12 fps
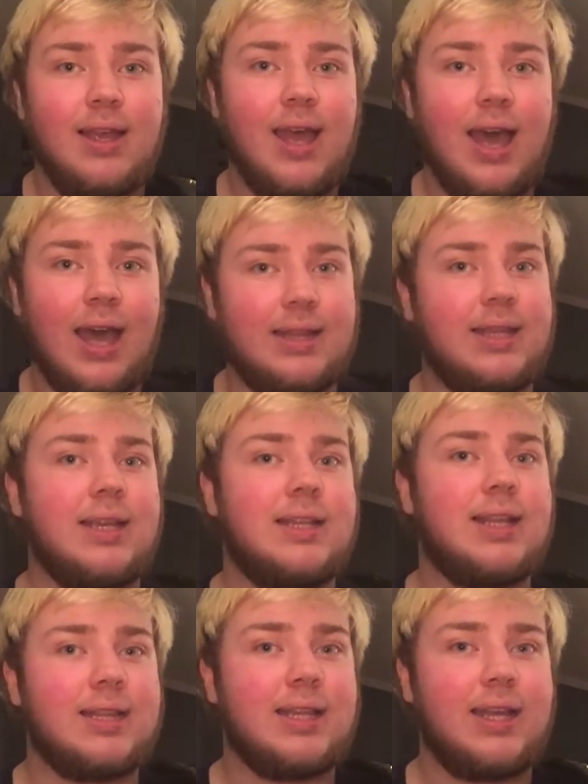I think
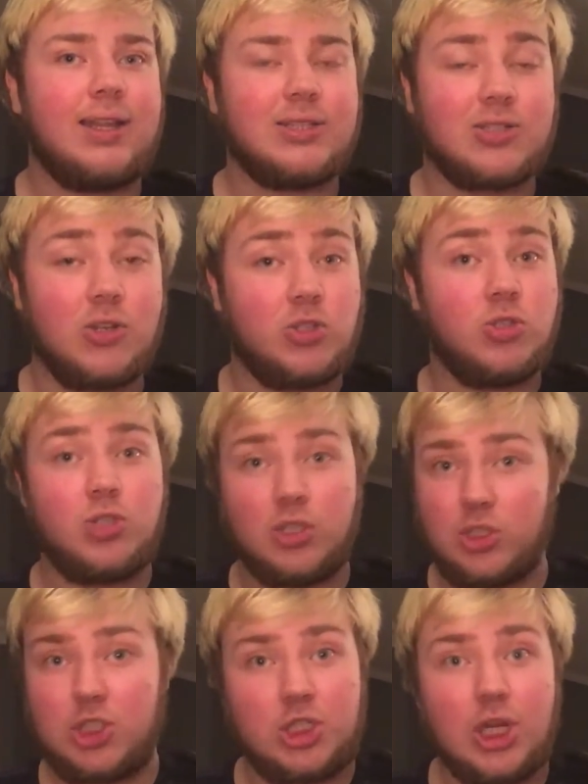that Dana is going to
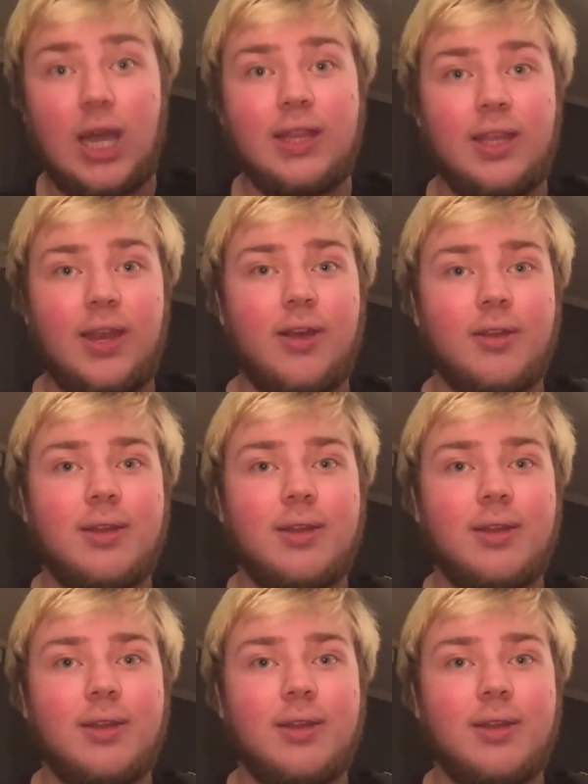just shine here.